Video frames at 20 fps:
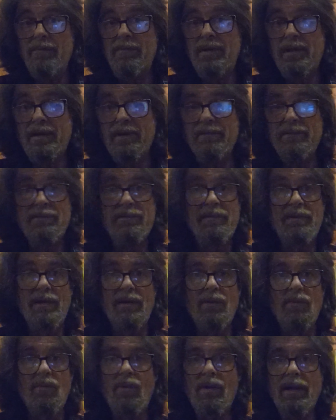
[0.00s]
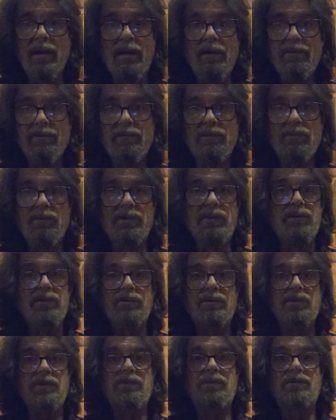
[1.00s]
because you know what else would
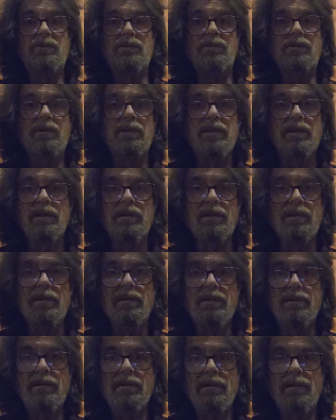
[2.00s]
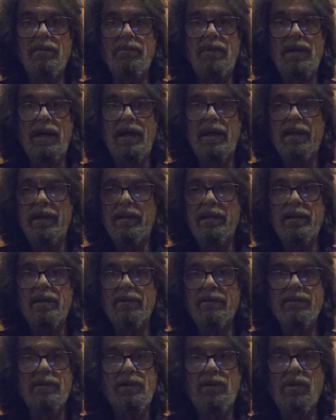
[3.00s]
you do with a, a body? You
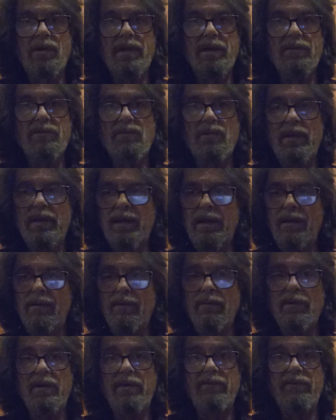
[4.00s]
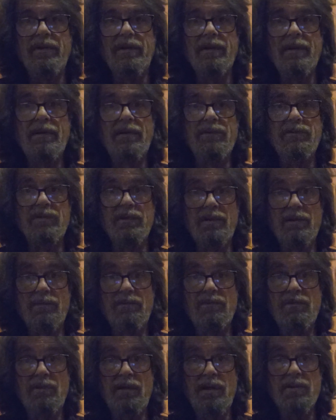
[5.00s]
know the quickest way to get rid of it is a
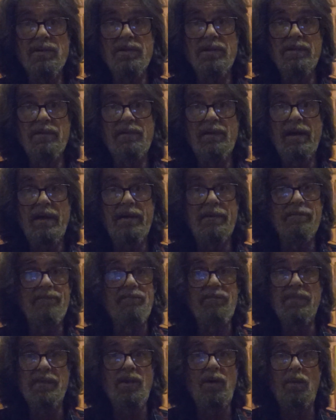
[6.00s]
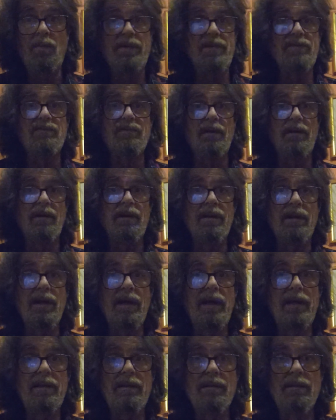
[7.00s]
construction site Nobody's there at
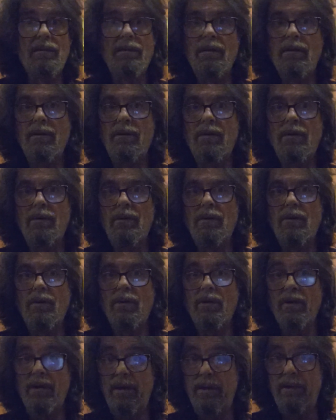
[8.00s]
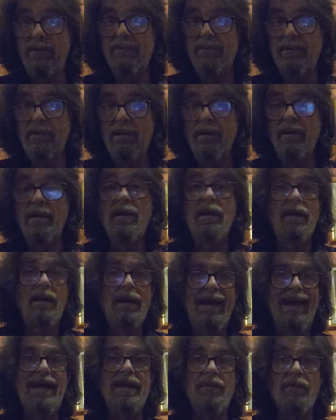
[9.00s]
night, or is there?
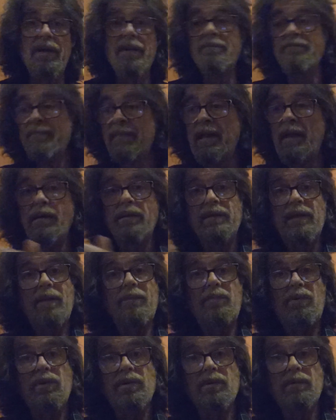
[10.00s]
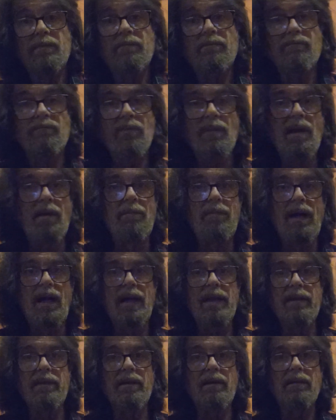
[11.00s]
Anyway, they put a
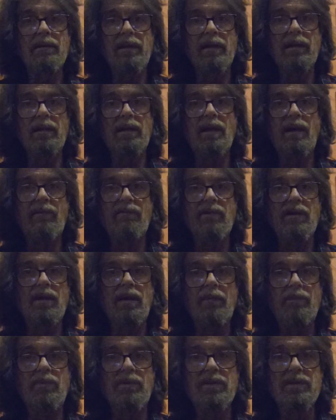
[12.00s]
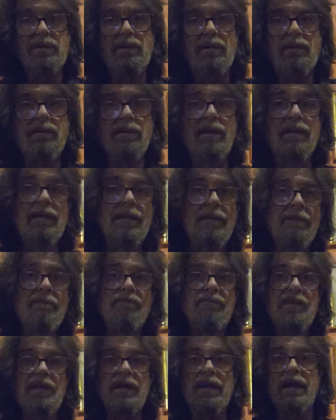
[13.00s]
body there, they cover it up with dirt.
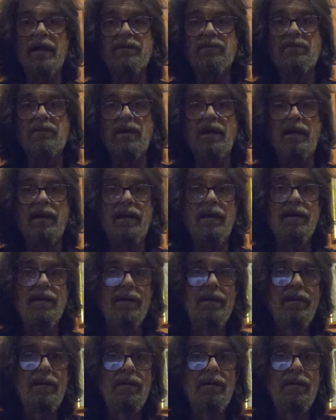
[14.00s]
The next day,